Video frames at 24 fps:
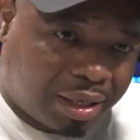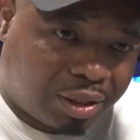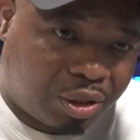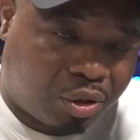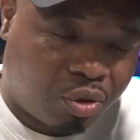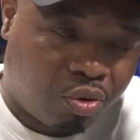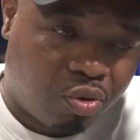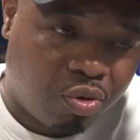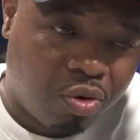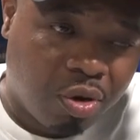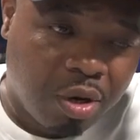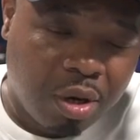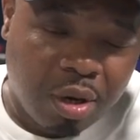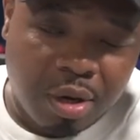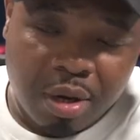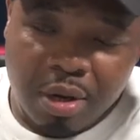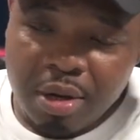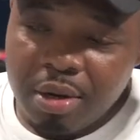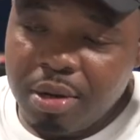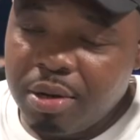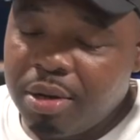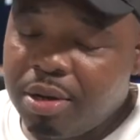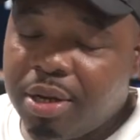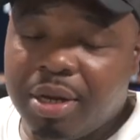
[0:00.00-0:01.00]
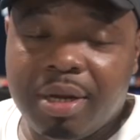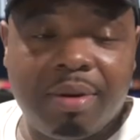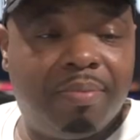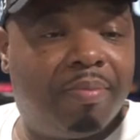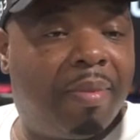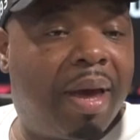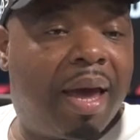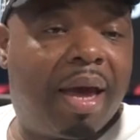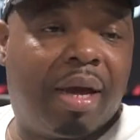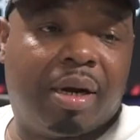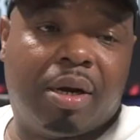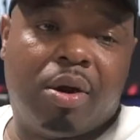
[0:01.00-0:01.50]
So it's
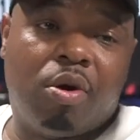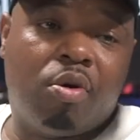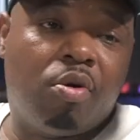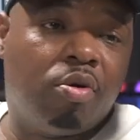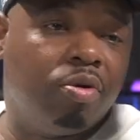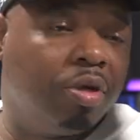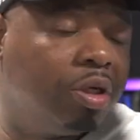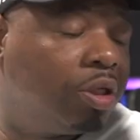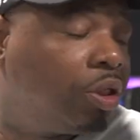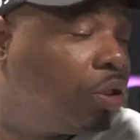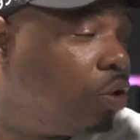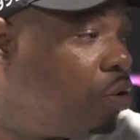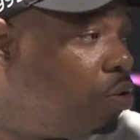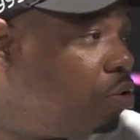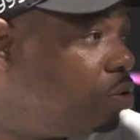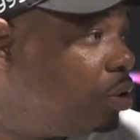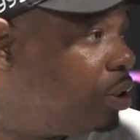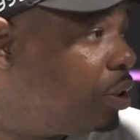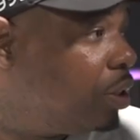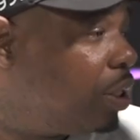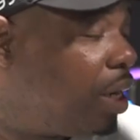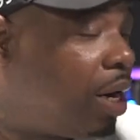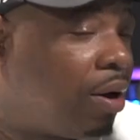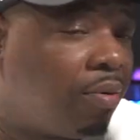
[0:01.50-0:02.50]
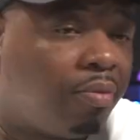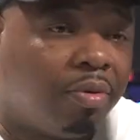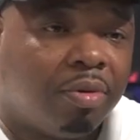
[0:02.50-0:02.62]
Magnolia Soulja Slim.